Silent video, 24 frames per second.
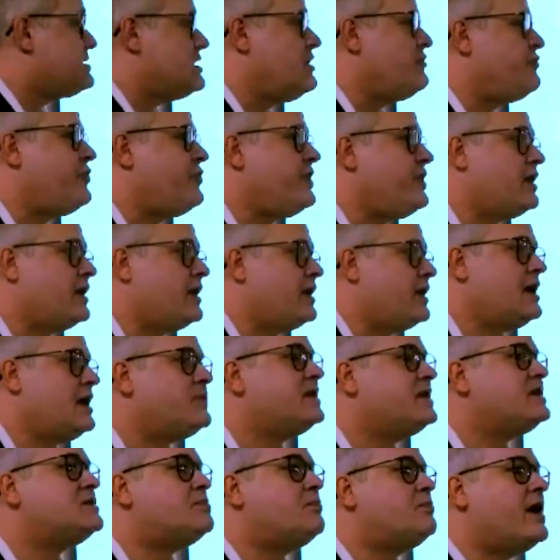if we keep
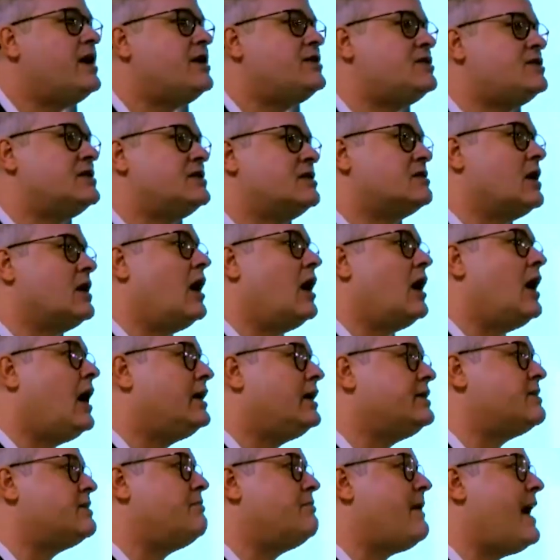this patient
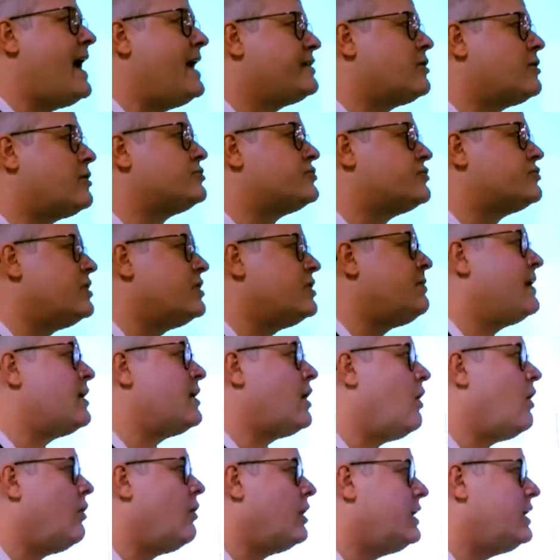under medical treatment
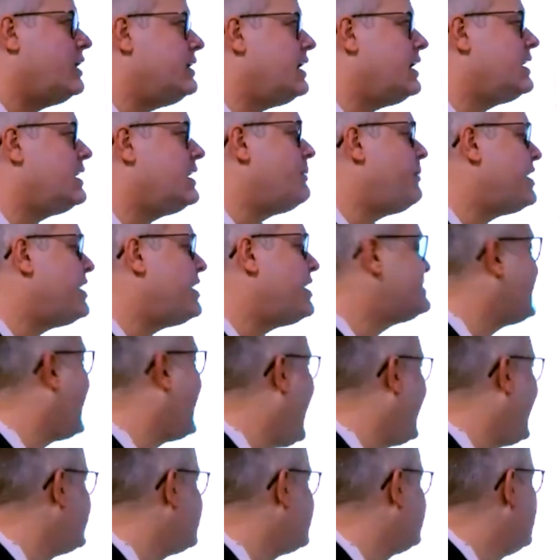only, and the patient
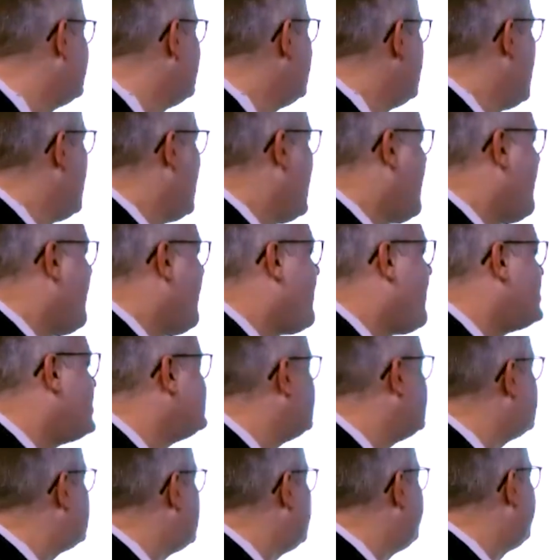has
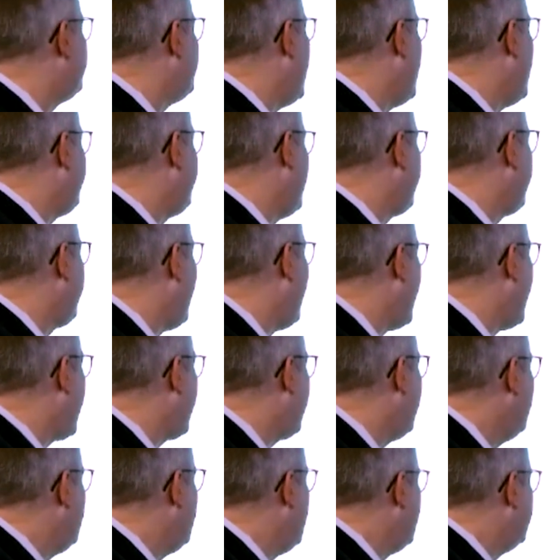positive
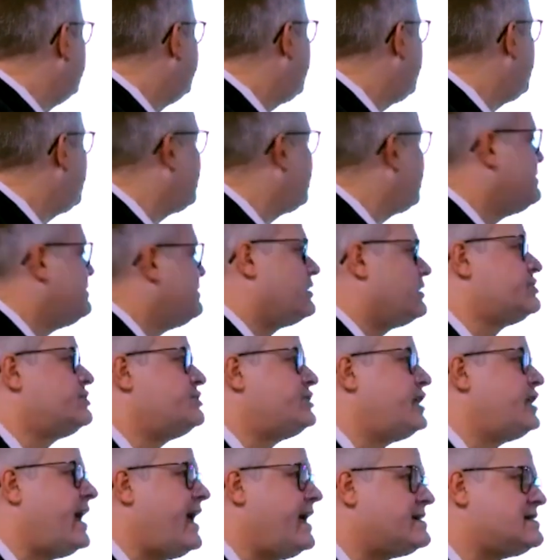FFR, the
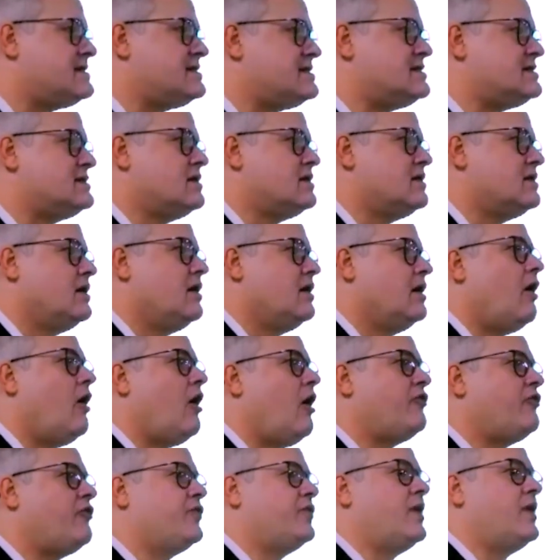chance
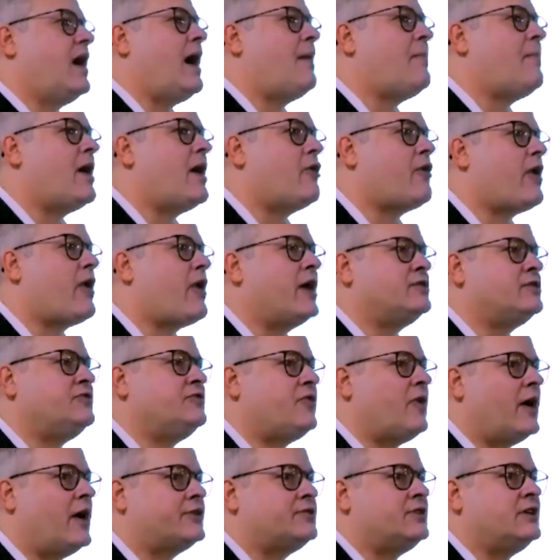of a myocardial
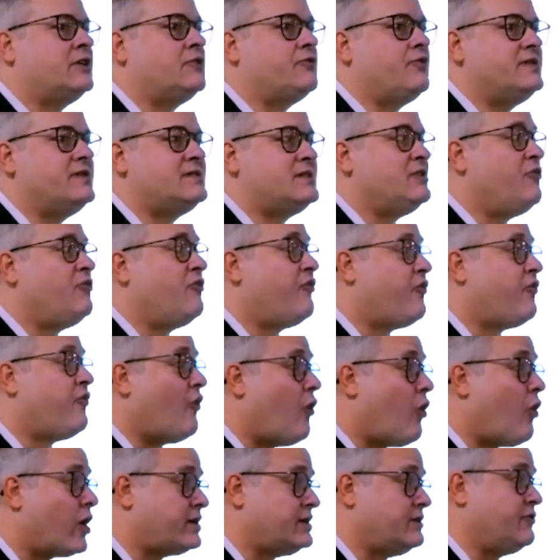infarction increasing
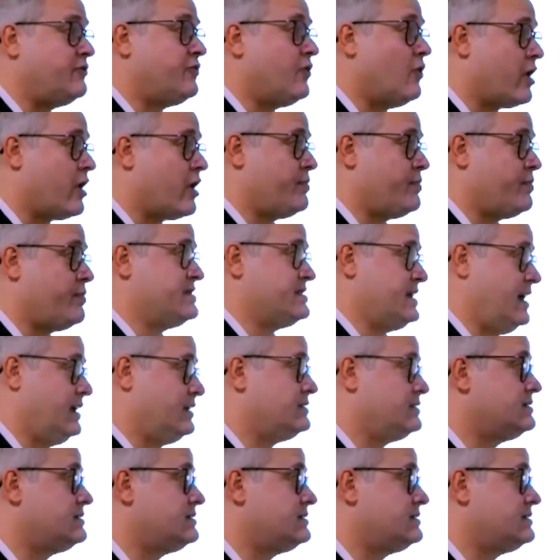44%.